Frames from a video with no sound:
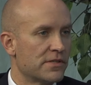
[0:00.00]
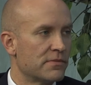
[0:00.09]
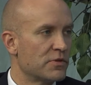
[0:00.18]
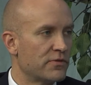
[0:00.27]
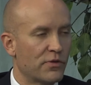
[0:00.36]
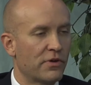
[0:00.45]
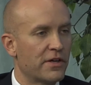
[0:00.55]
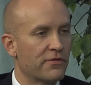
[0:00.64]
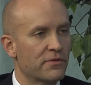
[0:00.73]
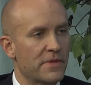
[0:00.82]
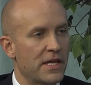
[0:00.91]
a move away
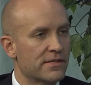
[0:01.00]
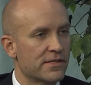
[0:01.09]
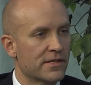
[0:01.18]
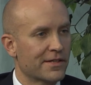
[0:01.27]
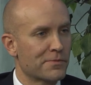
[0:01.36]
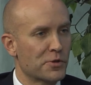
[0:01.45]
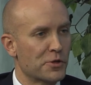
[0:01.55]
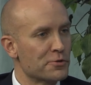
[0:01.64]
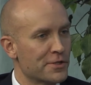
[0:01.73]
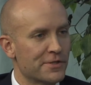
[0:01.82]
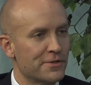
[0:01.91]
from that stick
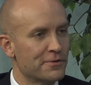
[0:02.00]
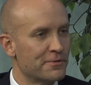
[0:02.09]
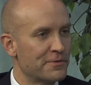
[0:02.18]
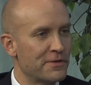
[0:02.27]
approach to